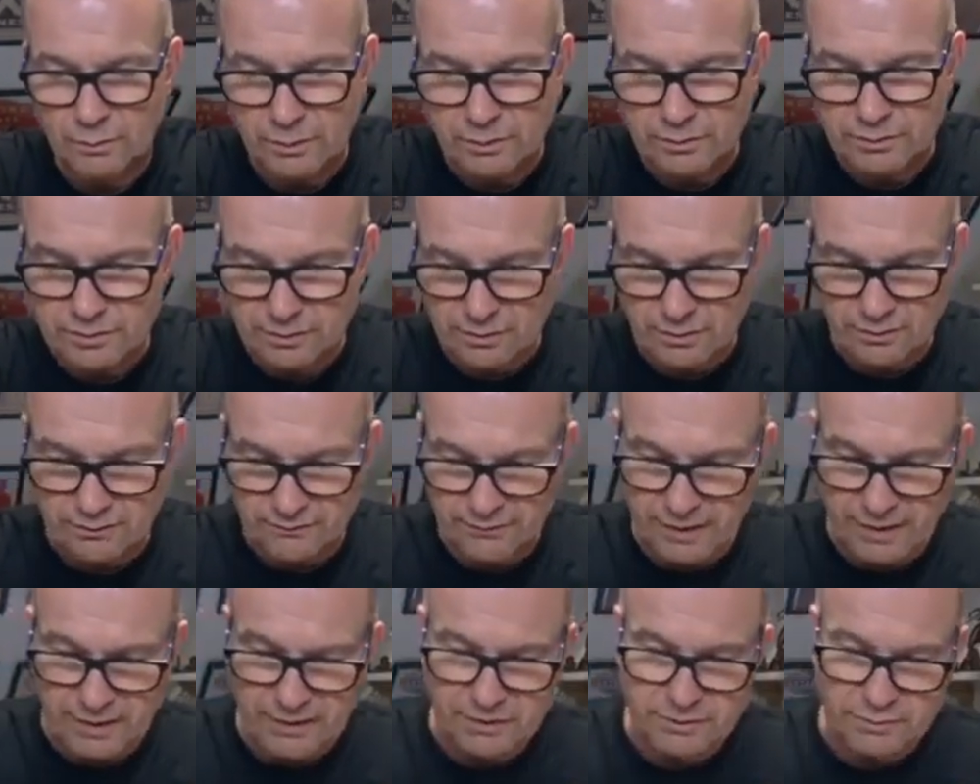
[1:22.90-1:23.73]

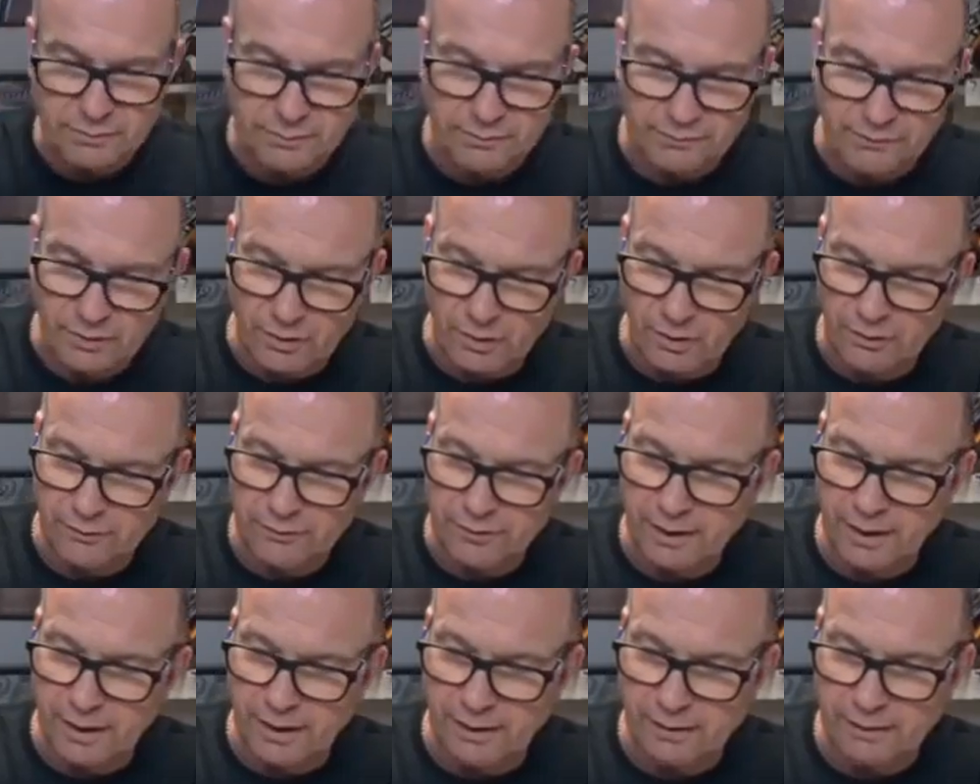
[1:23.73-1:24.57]
of age we've got on
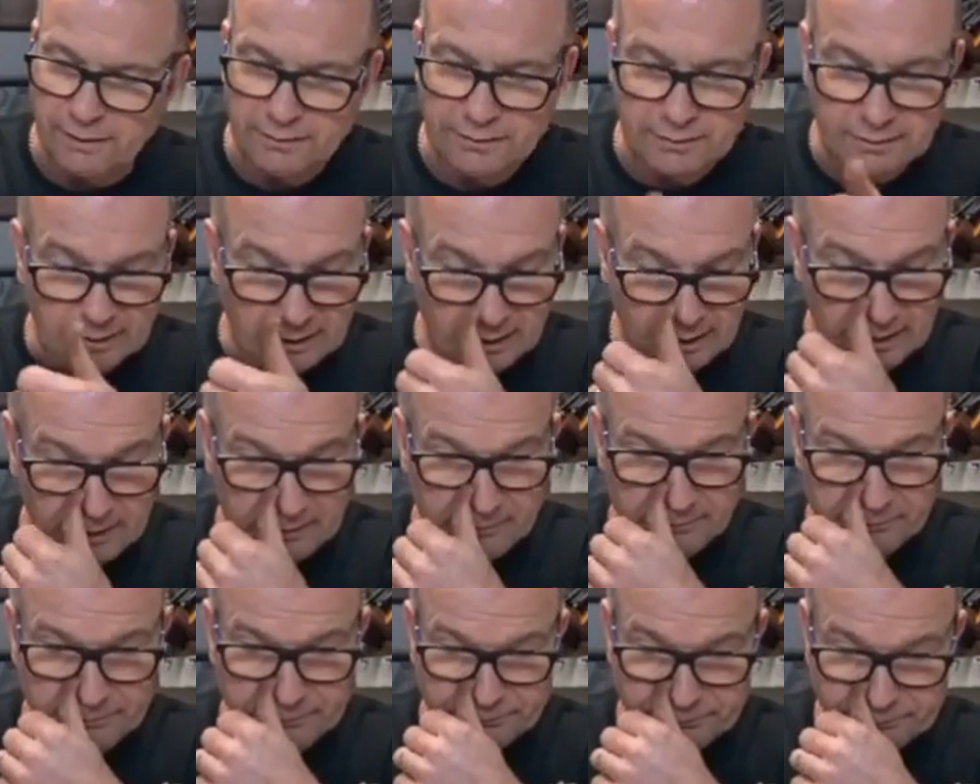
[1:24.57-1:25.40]

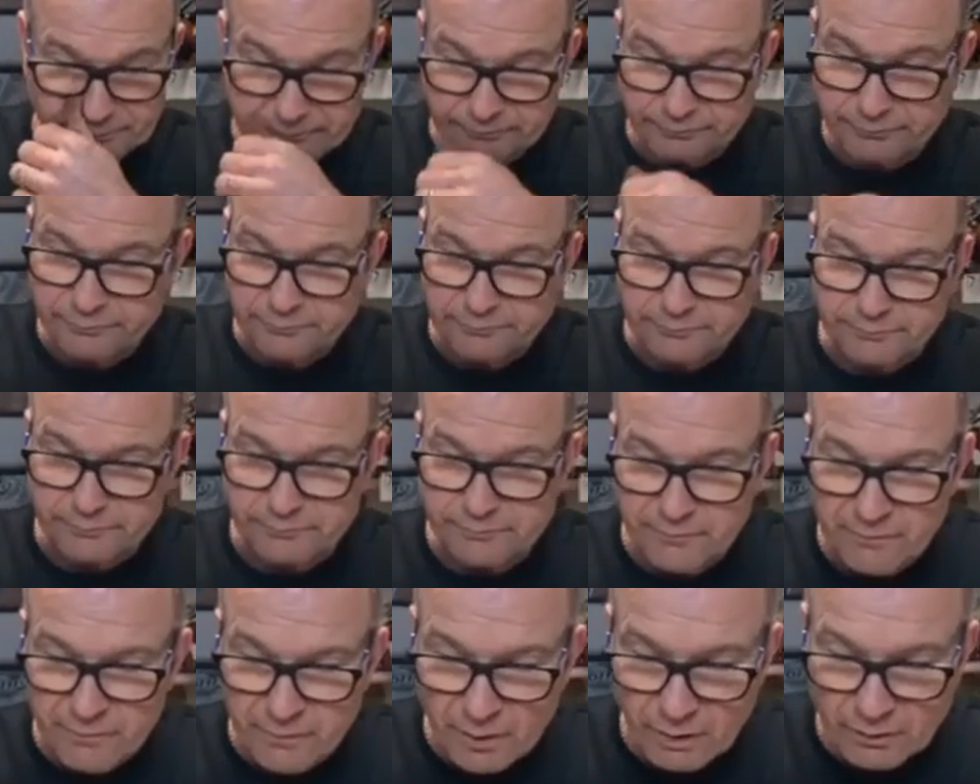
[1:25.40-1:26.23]
that.
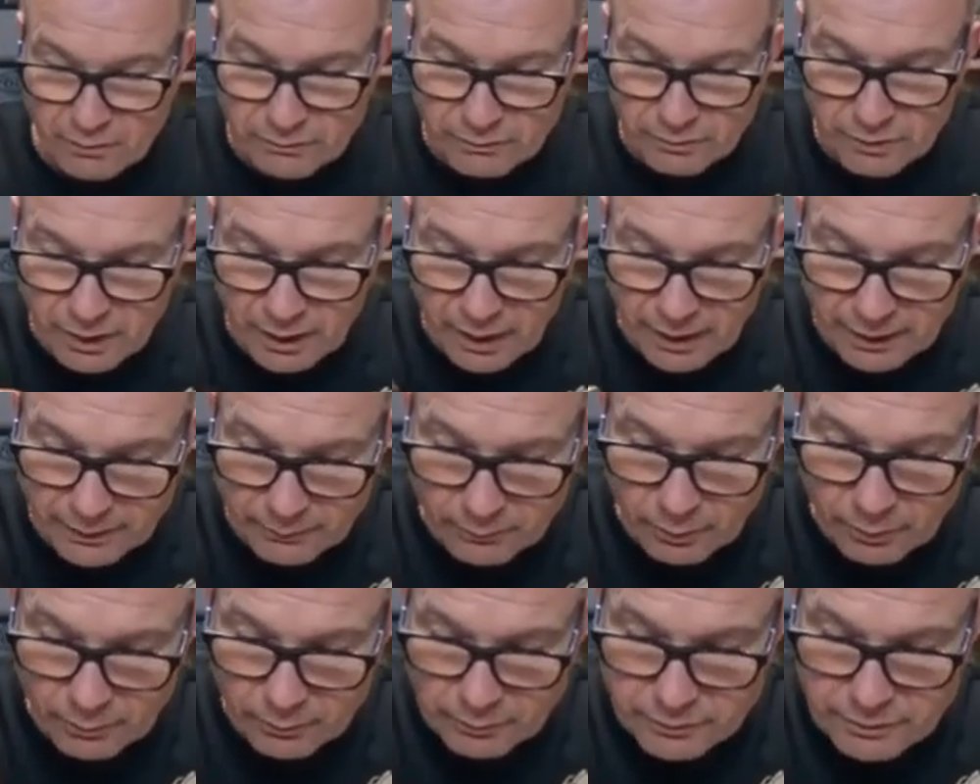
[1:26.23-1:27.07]
Right,
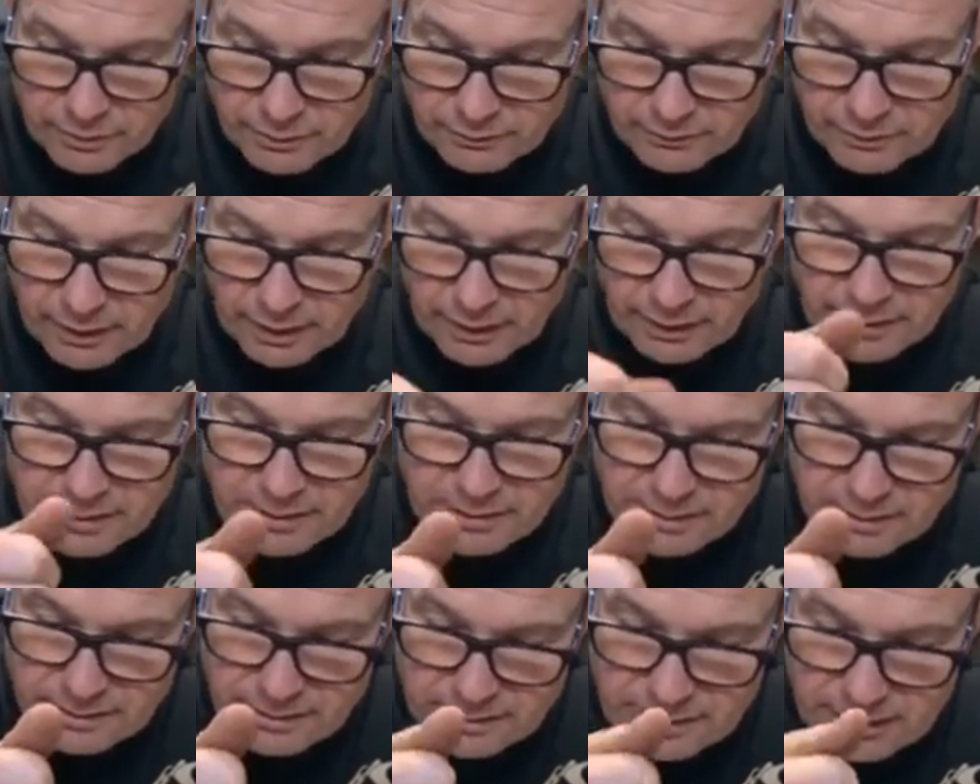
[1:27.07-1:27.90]
what we'll do
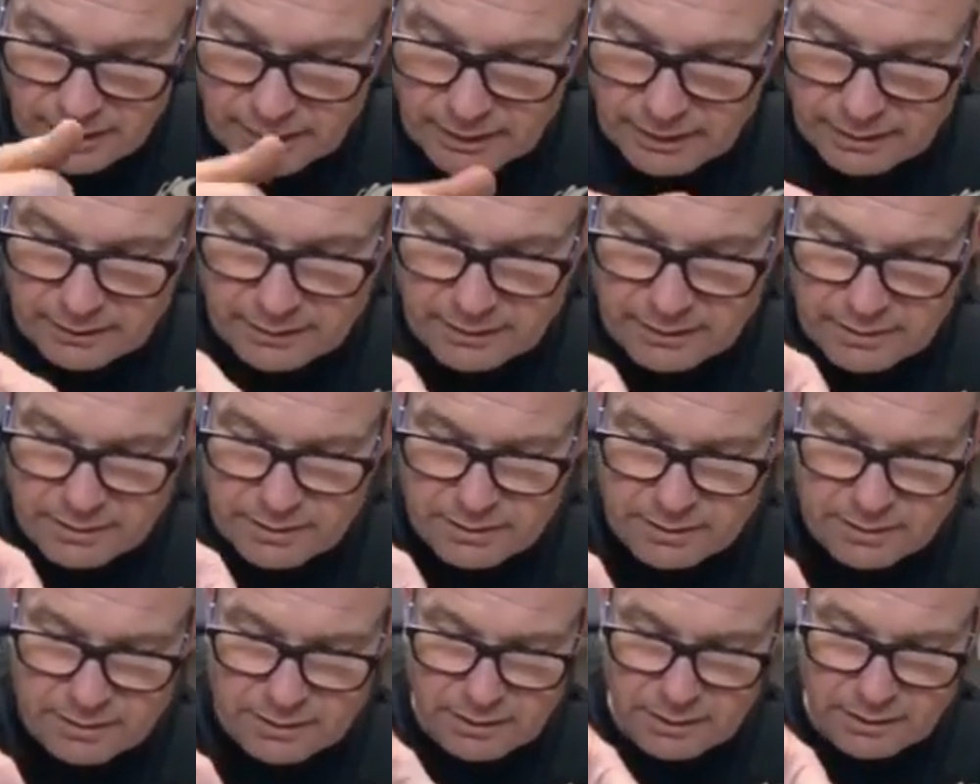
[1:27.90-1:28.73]
next is take
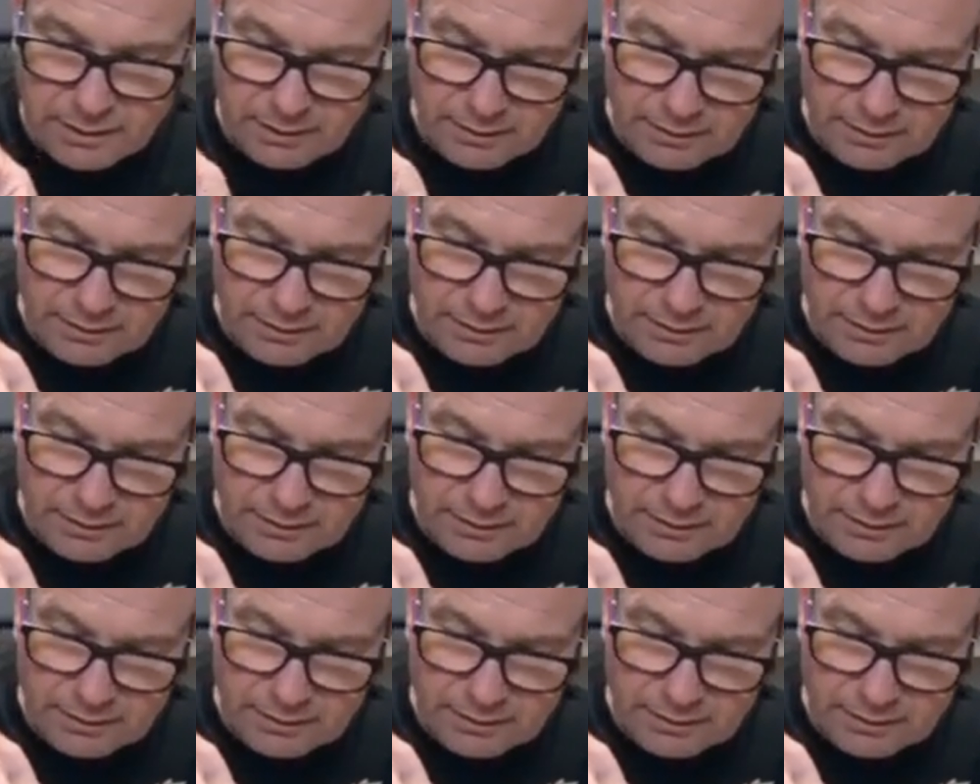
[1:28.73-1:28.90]
this.